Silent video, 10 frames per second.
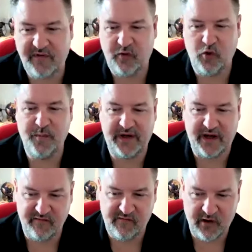performing
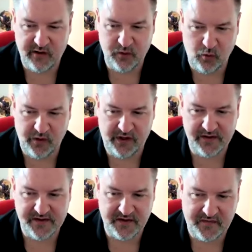it in front of an
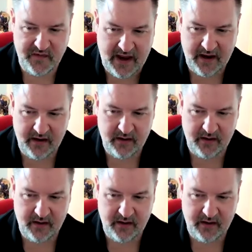audience did that